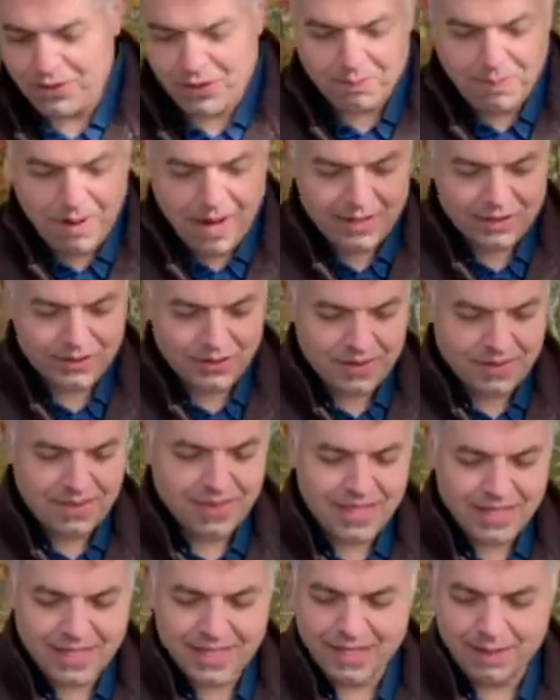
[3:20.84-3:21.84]
minds are
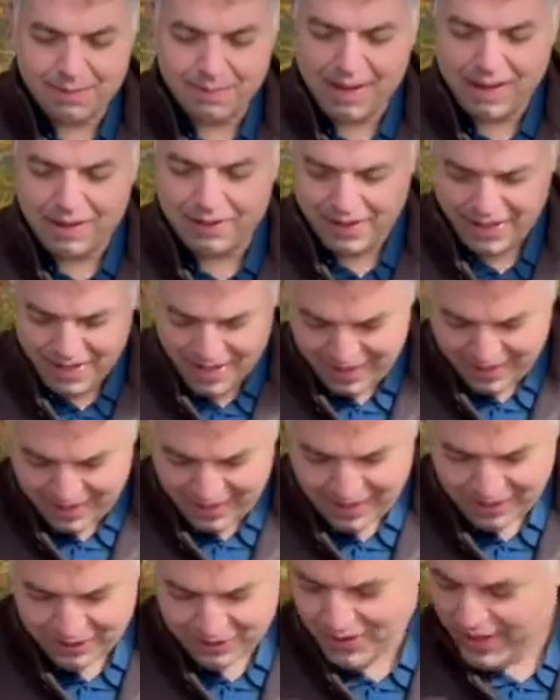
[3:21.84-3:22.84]
thinking about
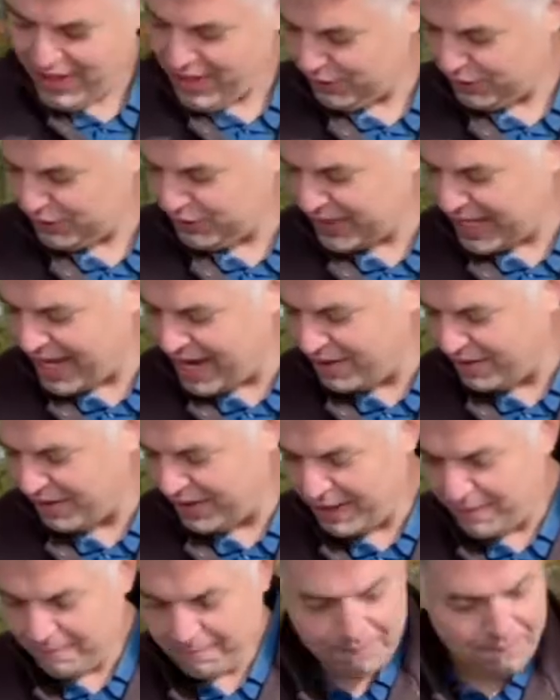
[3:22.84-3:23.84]
things that are
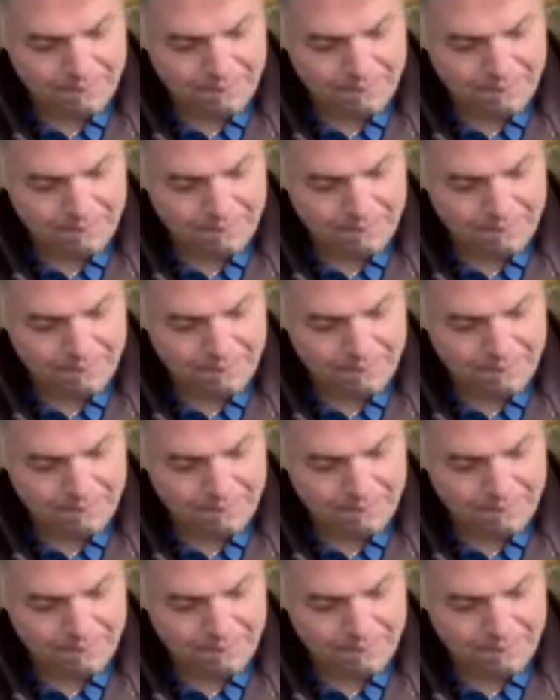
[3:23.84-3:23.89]
scary,